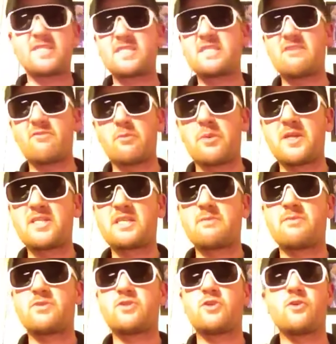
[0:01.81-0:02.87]
is Stevie Breach
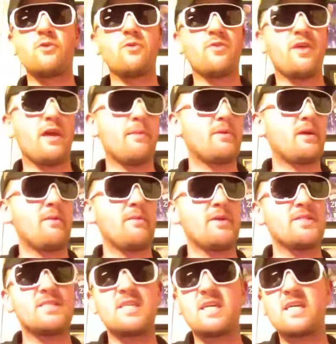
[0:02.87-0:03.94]
coming to you with the
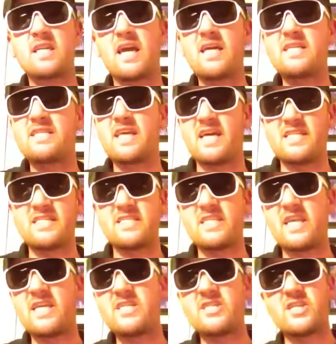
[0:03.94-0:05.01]
upcoming TNA
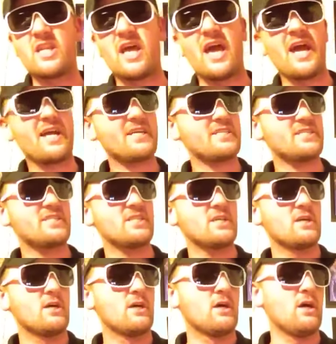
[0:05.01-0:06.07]
Destination X
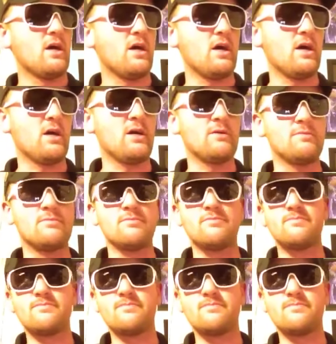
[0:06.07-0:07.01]
pay-per-view.